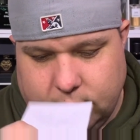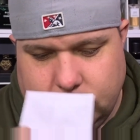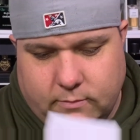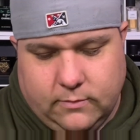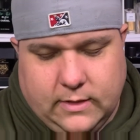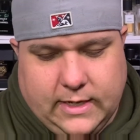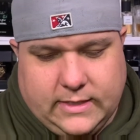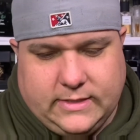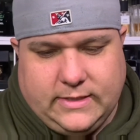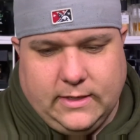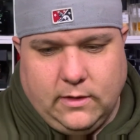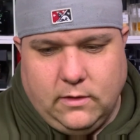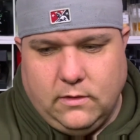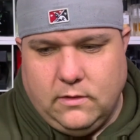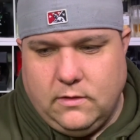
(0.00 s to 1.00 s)
It's
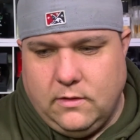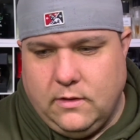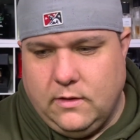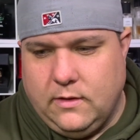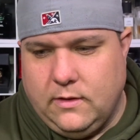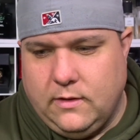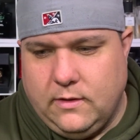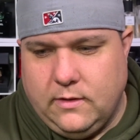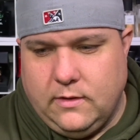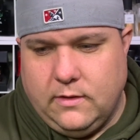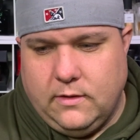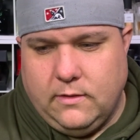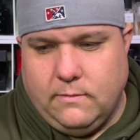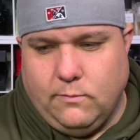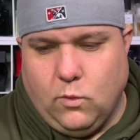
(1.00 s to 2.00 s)
still
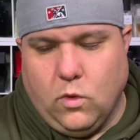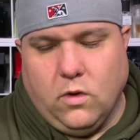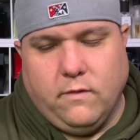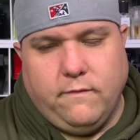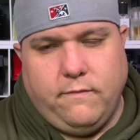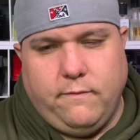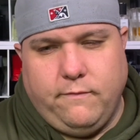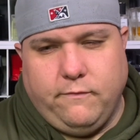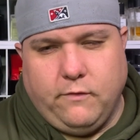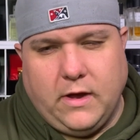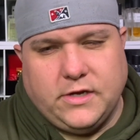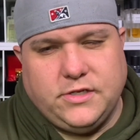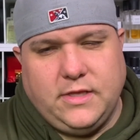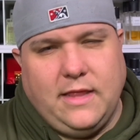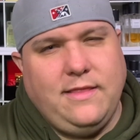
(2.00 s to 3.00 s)
more
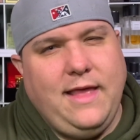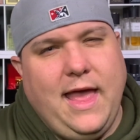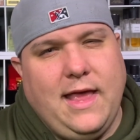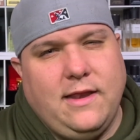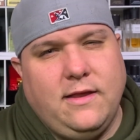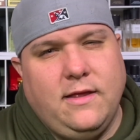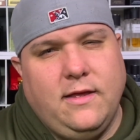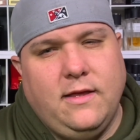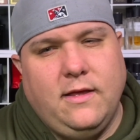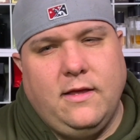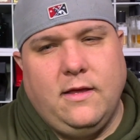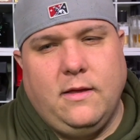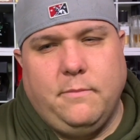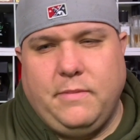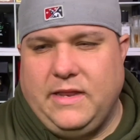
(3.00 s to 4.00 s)
fresh than that,
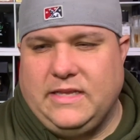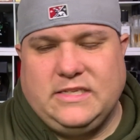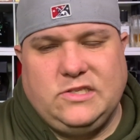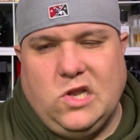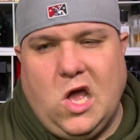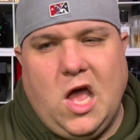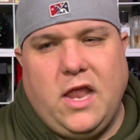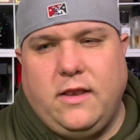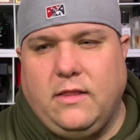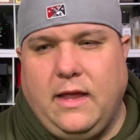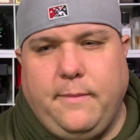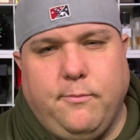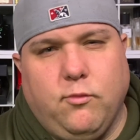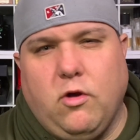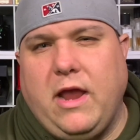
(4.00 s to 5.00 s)
but it's not like
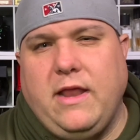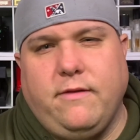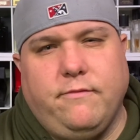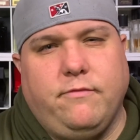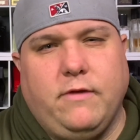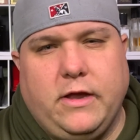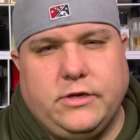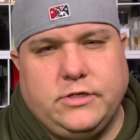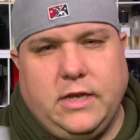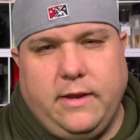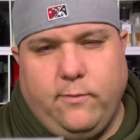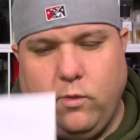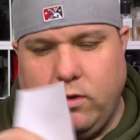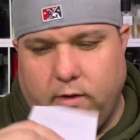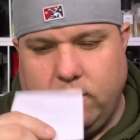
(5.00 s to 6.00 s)
bright and fresh
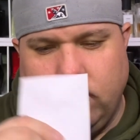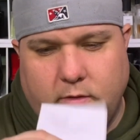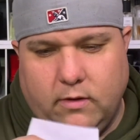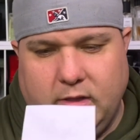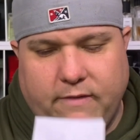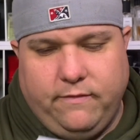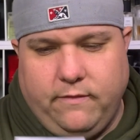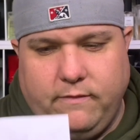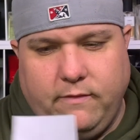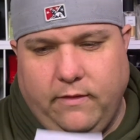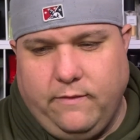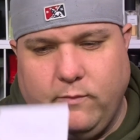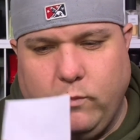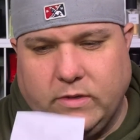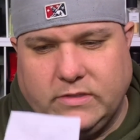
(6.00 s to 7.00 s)
anymore, if it
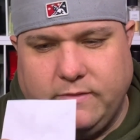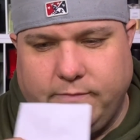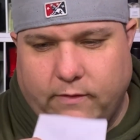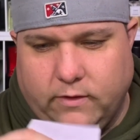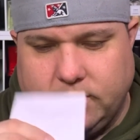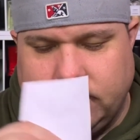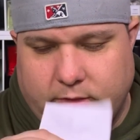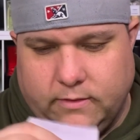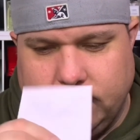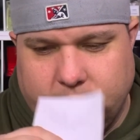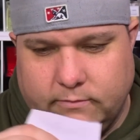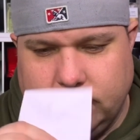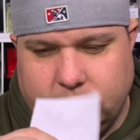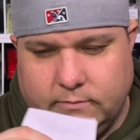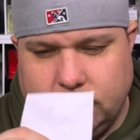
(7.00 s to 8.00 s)
even was at first.
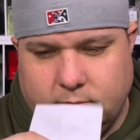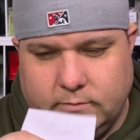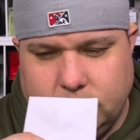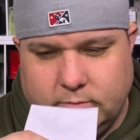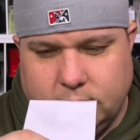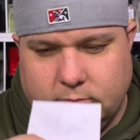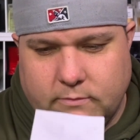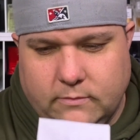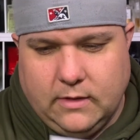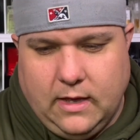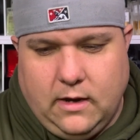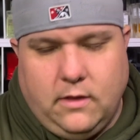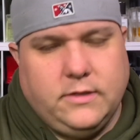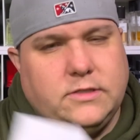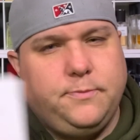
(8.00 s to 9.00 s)
I
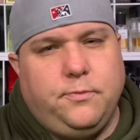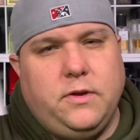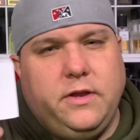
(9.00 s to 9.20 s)
don't know, this is a pretty